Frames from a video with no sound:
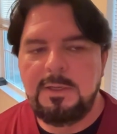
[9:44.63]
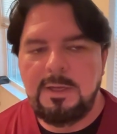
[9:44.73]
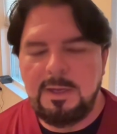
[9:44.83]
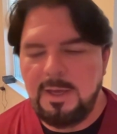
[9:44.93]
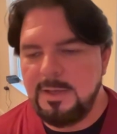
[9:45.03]

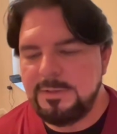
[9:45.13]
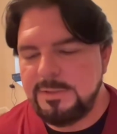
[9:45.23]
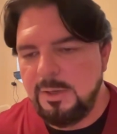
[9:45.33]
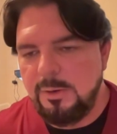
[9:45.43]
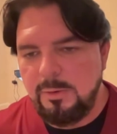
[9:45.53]
Uh,
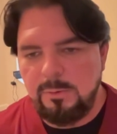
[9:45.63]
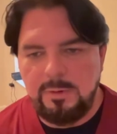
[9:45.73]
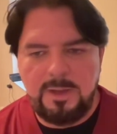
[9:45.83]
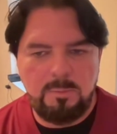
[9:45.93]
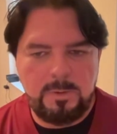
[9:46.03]
so,
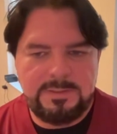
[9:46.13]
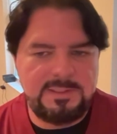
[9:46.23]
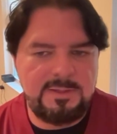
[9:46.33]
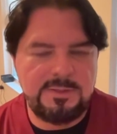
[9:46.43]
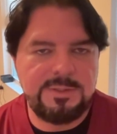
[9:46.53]
and we
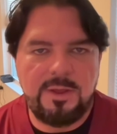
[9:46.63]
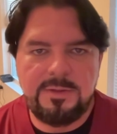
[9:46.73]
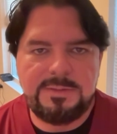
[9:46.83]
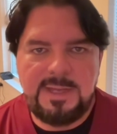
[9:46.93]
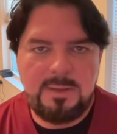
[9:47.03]
see this all
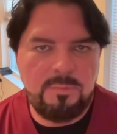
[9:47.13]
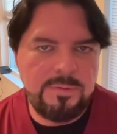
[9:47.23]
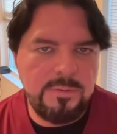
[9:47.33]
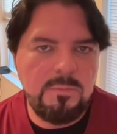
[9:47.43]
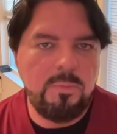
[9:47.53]
the time
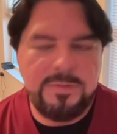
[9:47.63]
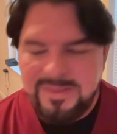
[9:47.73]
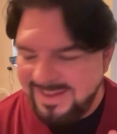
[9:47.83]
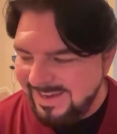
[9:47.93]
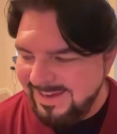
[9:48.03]
with with
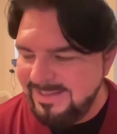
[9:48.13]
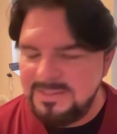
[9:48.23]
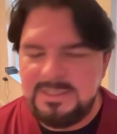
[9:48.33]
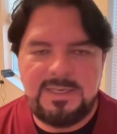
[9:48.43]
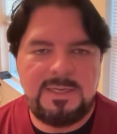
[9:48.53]
any
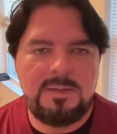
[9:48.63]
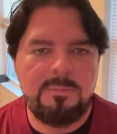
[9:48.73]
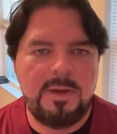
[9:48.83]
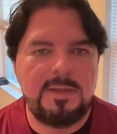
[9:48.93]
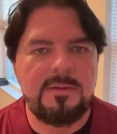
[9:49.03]
team,
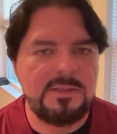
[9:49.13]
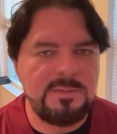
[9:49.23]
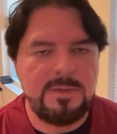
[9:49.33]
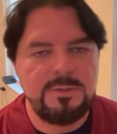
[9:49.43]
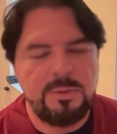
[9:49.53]
but
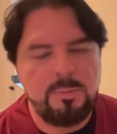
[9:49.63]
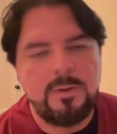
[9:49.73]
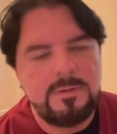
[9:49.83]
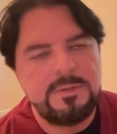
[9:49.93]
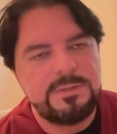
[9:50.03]
especially
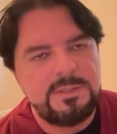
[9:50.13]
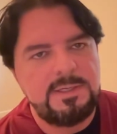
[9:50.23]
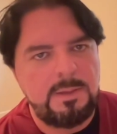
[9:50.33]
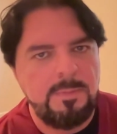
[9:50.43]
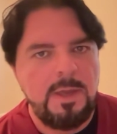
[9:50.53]
with this
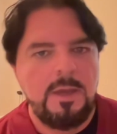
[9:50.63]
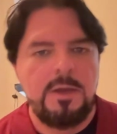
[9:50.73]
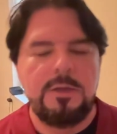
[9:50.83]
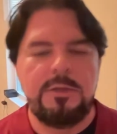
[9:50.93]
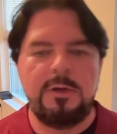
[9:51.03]
team,
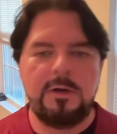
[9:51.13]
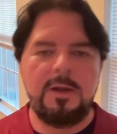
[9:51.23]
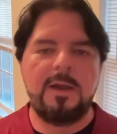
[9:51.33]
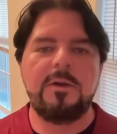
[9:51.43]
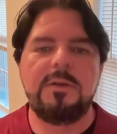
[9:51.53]
you're
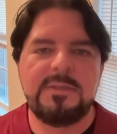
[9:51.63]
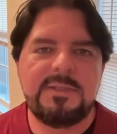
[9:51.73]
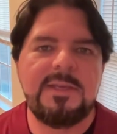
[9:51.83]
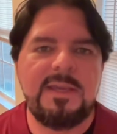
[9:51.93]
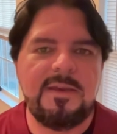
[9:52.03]
not going to
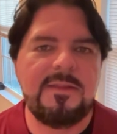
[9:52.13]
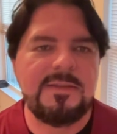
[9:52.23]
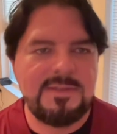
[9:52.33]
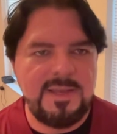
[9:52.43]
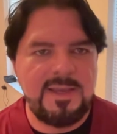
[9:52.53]
see the
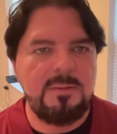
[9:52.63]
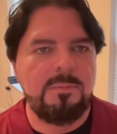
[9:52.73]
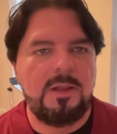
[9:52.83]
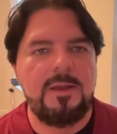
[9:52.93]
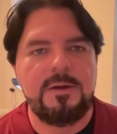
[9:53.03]
same
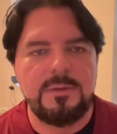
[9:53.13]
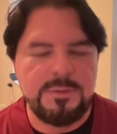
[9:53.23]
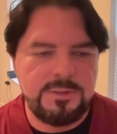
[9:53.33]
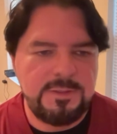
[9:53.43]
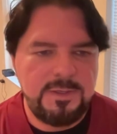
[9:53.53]

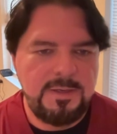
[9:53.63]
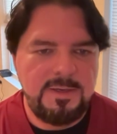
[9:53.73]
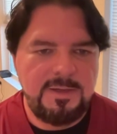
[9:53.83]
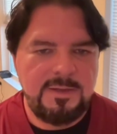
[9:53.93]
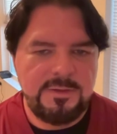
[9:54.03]
players
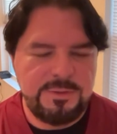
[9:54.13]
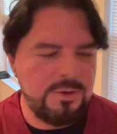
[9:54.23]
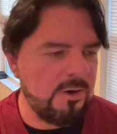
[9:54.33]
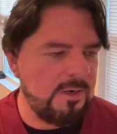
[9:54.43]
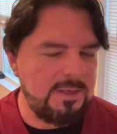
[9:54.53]

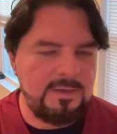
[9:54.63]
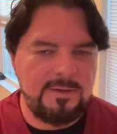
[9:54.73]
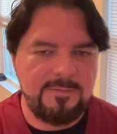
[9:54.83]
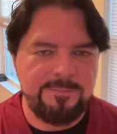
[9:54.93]
starting